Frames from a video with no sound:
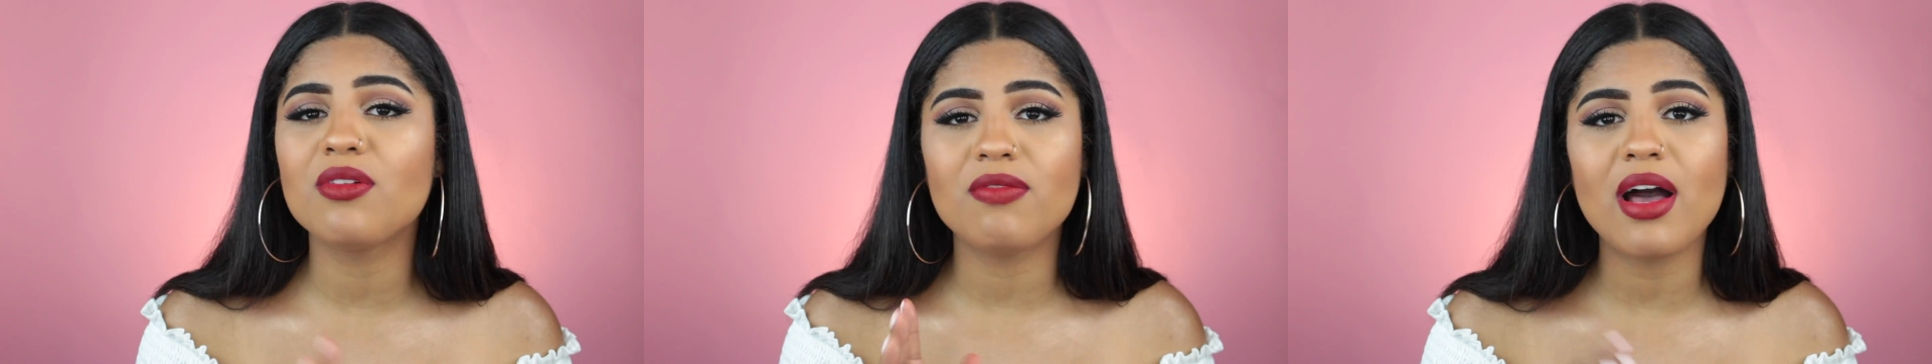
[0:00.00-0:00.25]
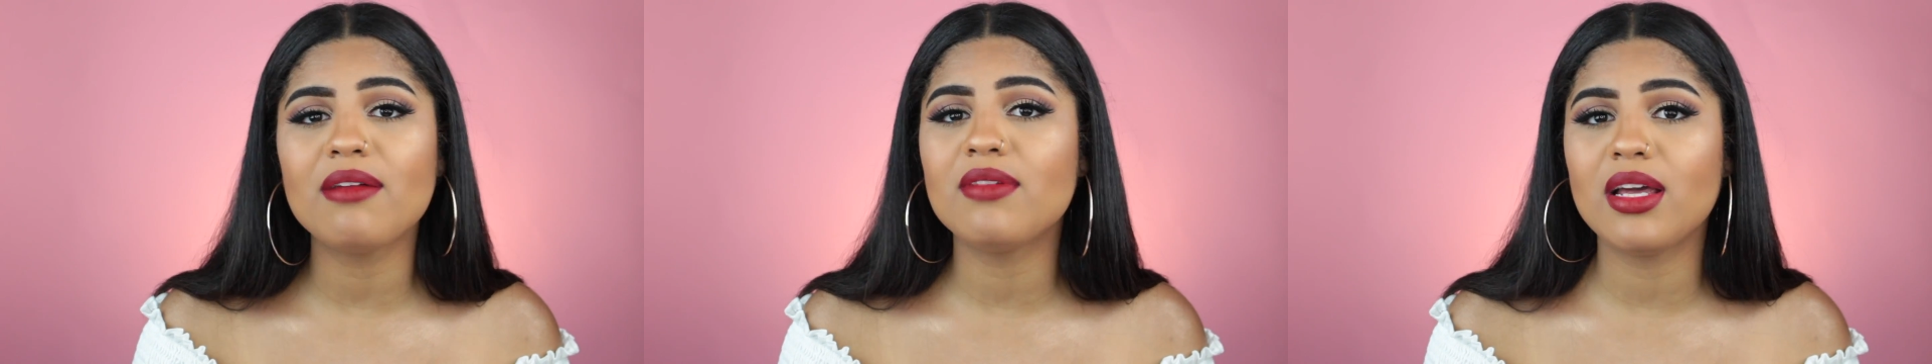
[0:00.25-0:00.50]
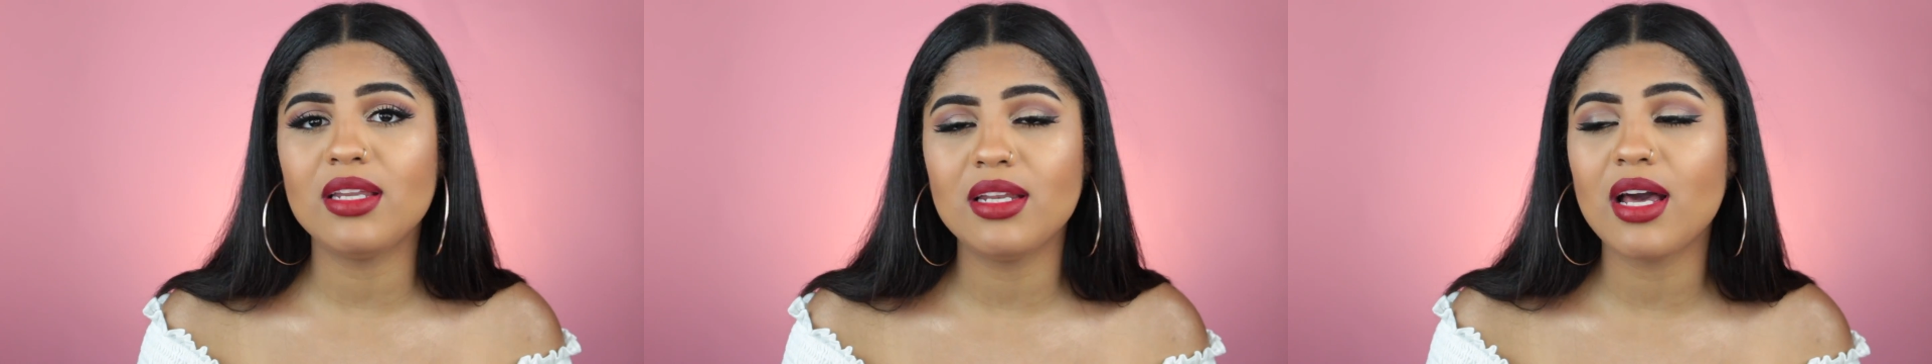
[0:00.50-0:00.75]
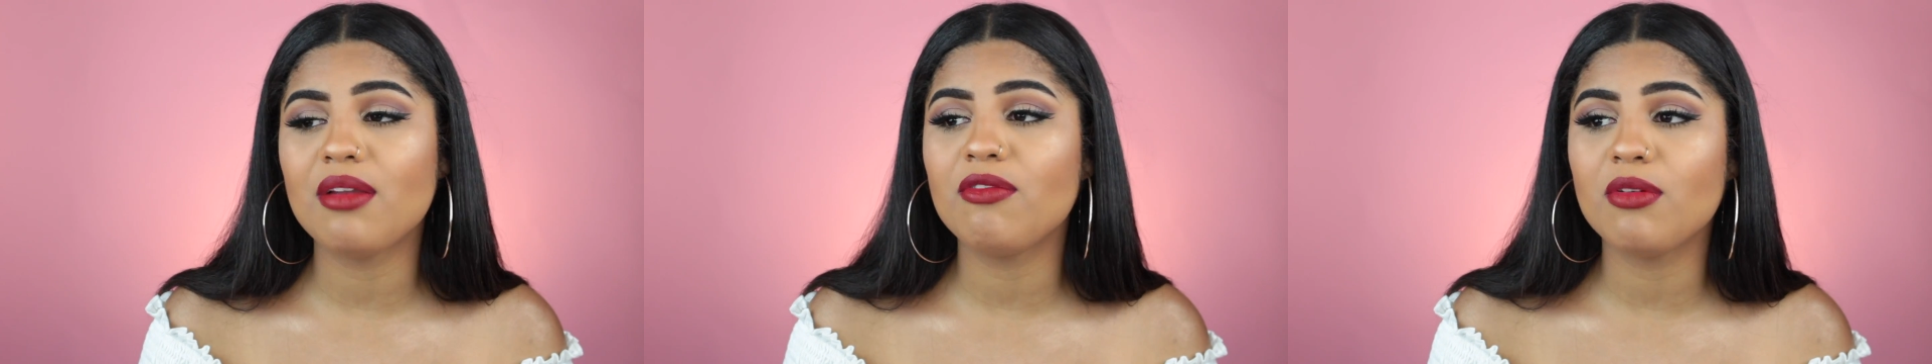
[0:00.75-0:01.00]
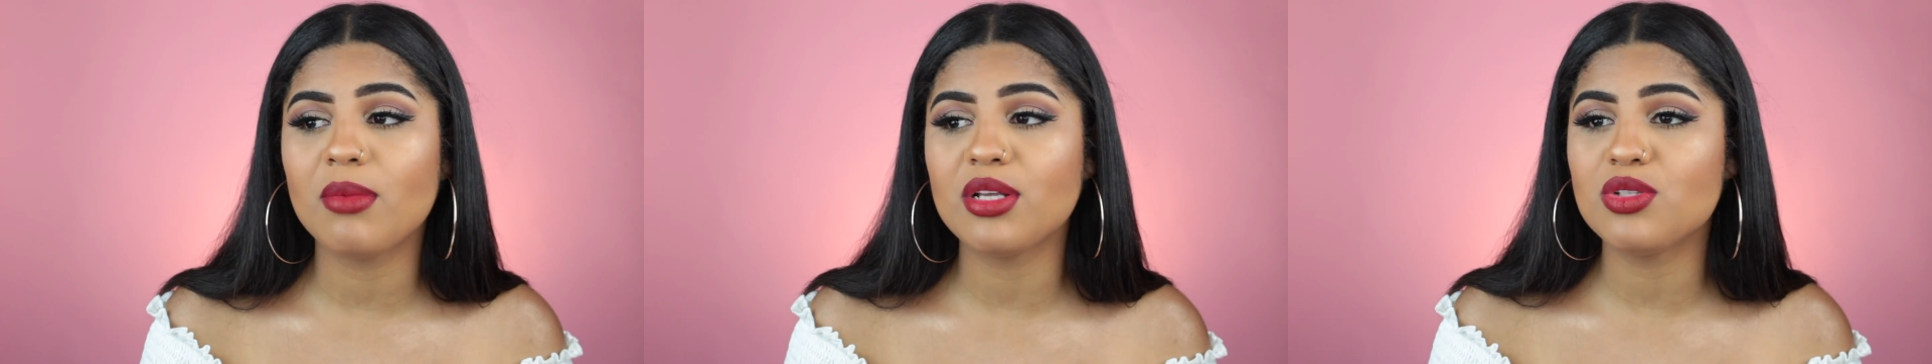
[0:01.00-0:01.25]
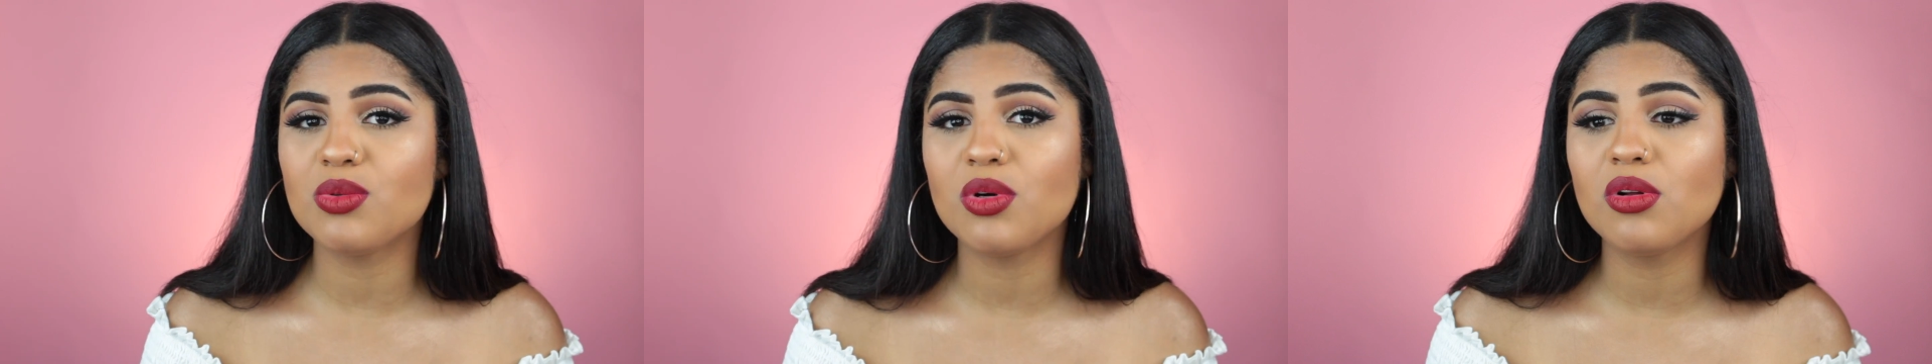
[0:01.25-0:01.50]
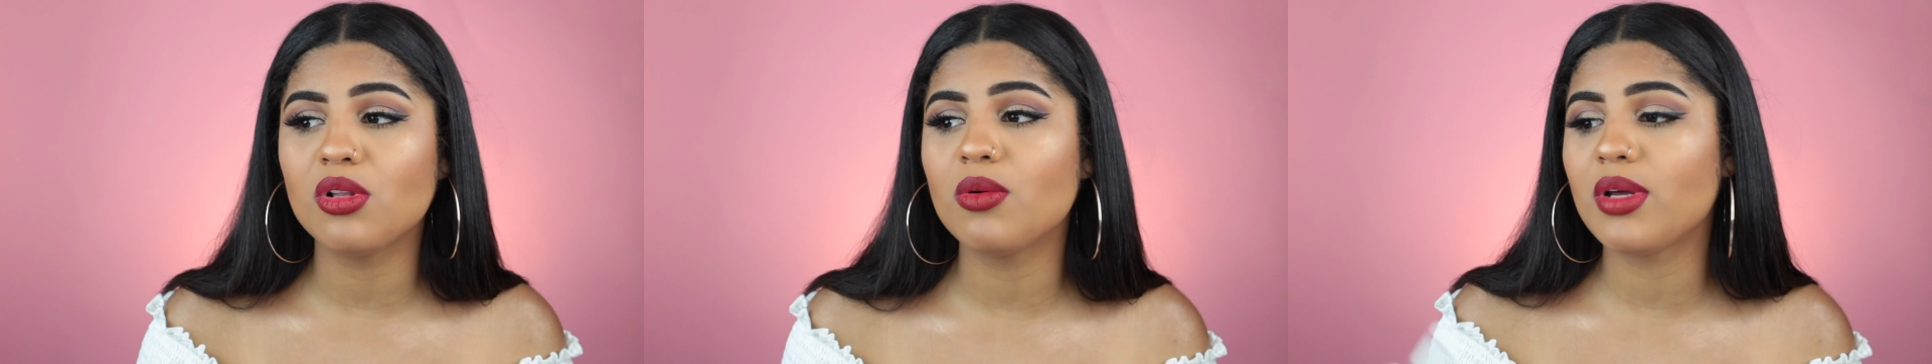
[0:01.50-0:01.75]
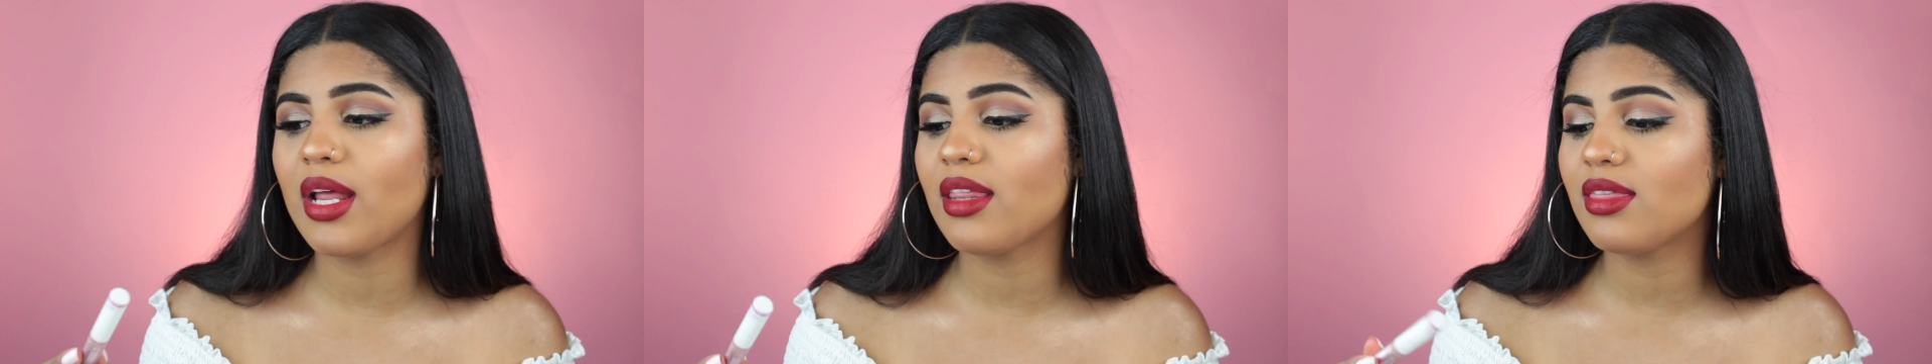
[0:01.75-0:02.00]
or $5.99 for my duo
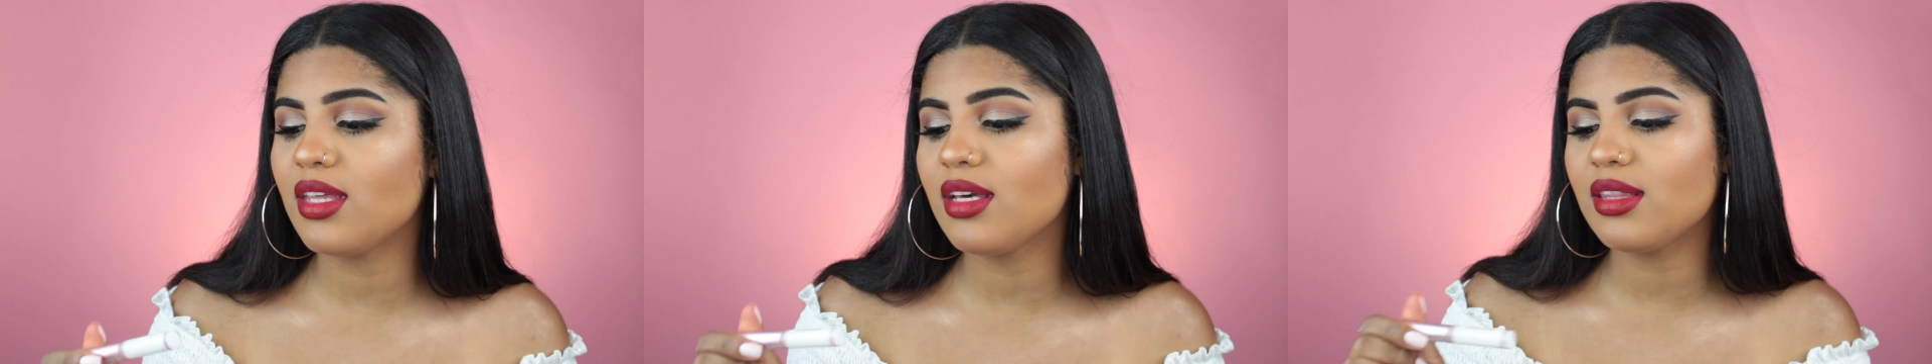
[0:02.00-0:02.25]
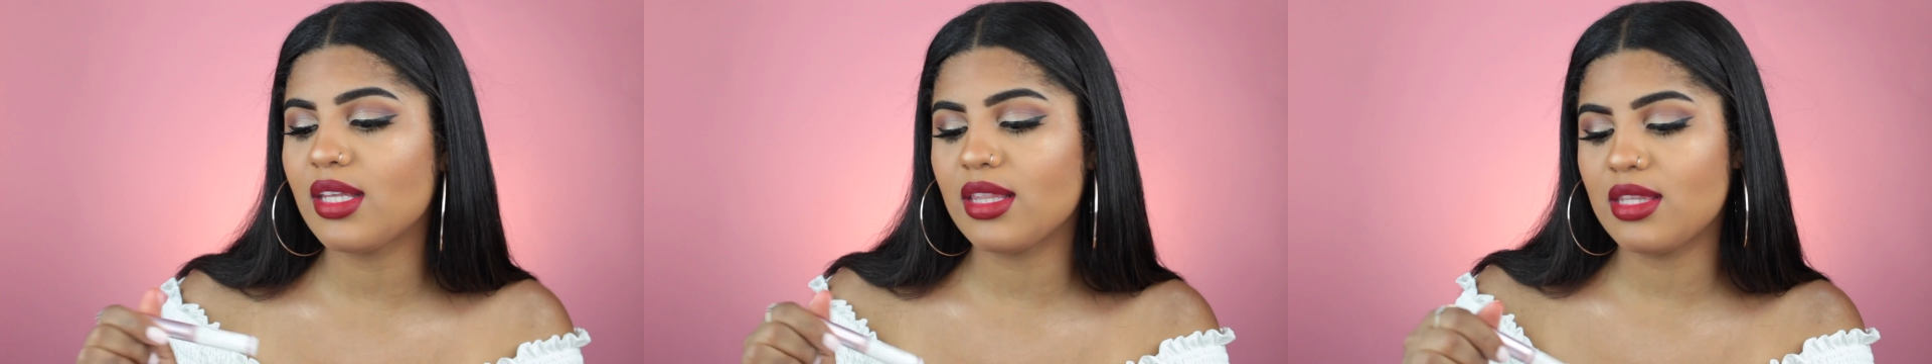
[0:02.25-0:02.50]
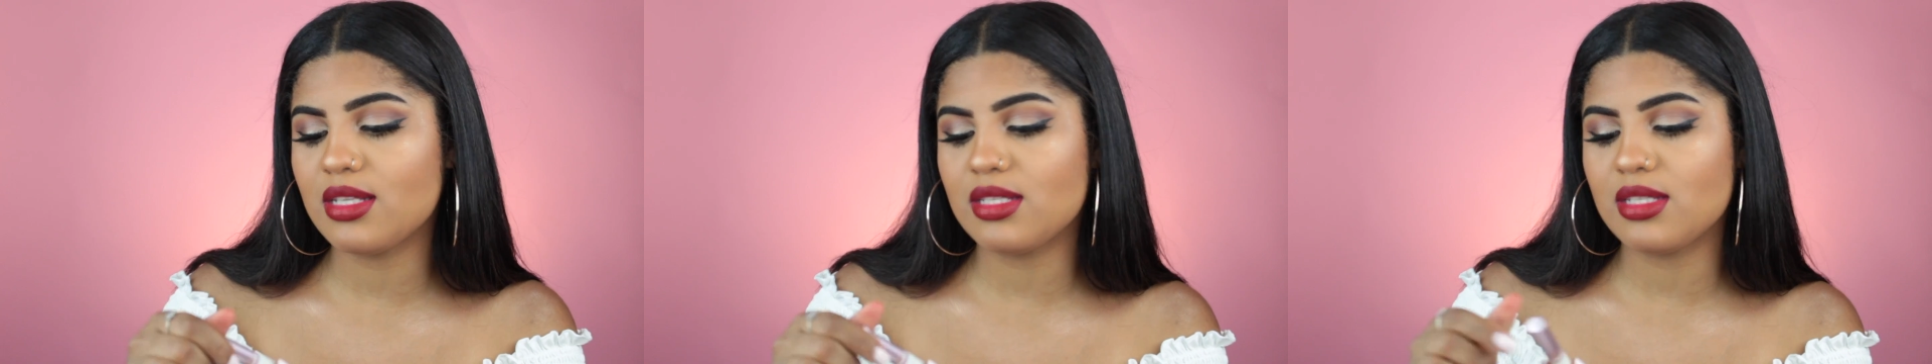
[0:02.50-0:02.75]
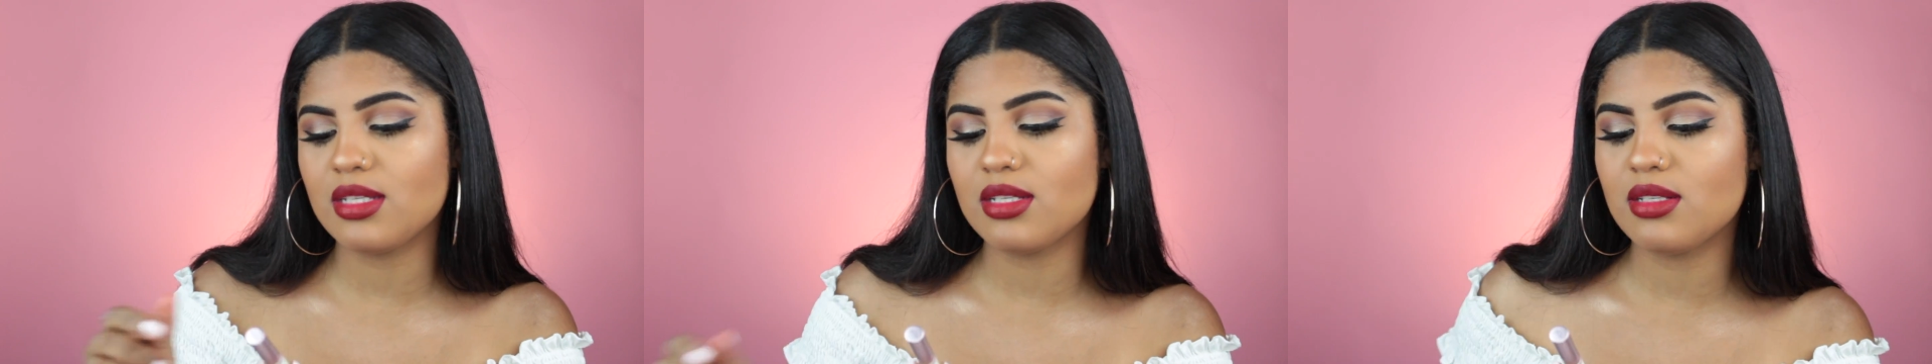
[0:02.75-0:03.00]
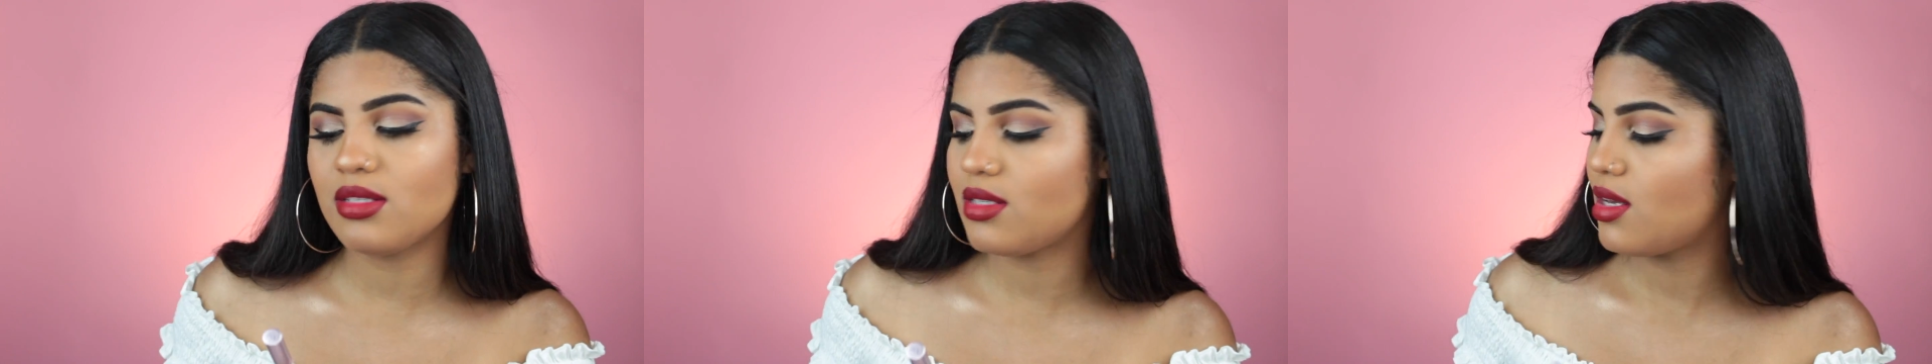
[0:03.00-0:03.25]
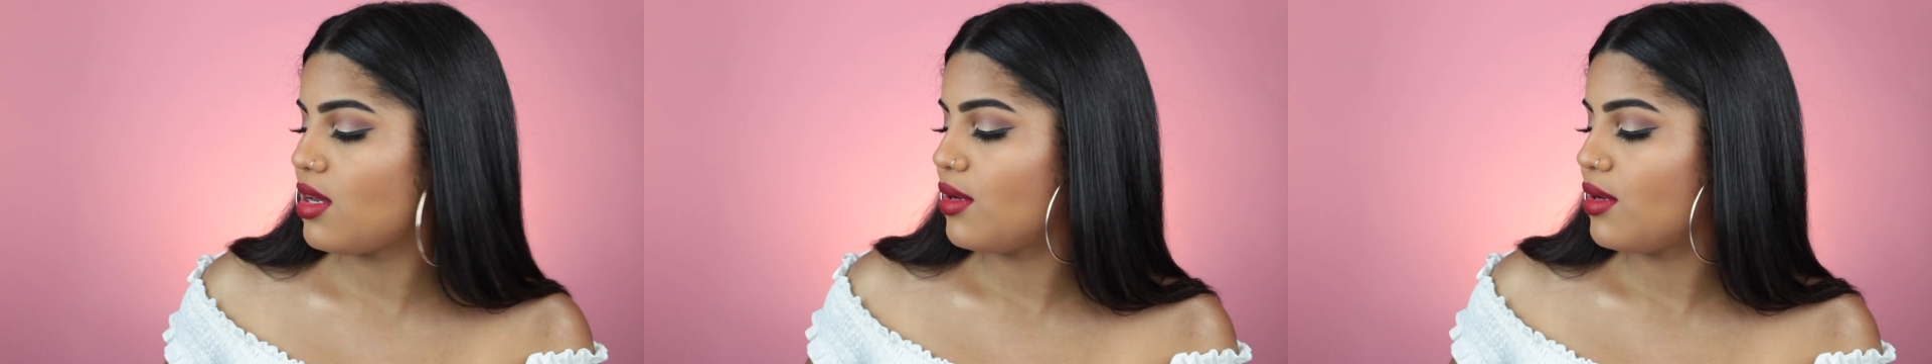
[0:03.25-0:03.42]
glue, and I think that this is,